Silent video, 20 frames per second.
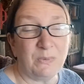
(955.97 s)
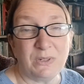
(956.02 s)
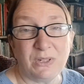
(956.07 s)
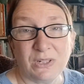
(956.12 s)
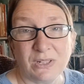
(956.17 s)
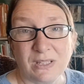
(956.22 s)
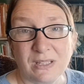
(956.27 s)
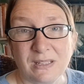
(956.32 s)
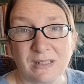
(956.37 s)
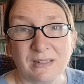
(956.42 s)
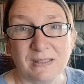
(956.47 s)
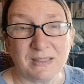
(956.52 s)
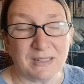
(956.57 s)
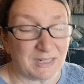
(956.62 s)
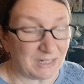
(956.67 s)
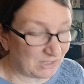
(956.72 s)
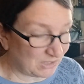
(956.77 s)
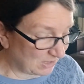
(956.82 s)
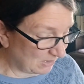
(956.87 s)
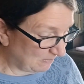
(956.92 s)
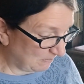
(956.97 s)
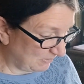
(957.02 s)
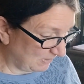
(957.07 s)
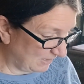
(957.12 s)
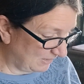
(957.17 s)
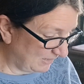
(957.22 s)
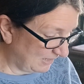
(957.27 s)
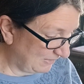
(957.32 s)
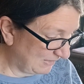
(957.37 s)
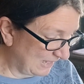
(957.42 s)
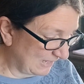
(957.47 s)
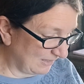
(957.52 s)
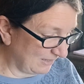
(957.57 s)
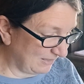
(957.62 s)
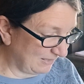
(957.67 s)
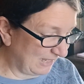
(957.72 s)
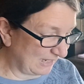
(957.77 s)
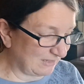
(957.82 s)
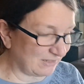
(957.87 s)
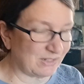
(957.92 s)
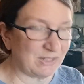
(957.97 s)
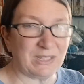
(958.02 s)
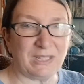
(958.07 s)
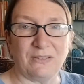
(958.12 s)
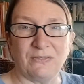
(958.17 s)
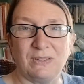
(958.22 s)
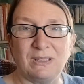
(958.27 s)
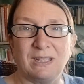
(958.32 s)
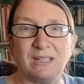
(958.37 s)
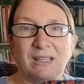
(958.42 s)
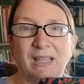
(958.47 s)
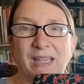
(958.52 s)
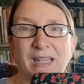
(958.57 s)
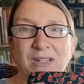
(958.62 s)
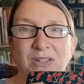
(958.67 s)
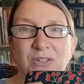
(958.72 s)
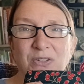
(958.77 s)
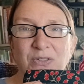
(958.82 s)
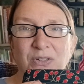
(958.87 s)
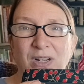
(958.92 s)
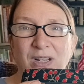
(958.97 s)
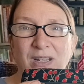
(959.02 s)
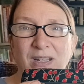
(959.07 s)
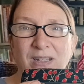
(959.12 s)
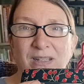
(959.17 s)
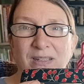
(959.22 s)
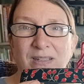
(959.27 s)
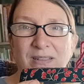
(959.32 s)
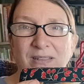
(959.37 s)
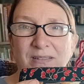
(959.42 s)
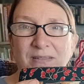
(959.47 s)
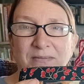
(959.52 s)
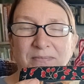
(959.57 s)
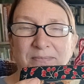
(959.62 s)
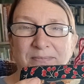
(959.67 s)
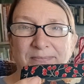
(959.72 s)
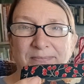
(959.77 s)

I would just stitch up and then that'll that'll just give a little extra uh,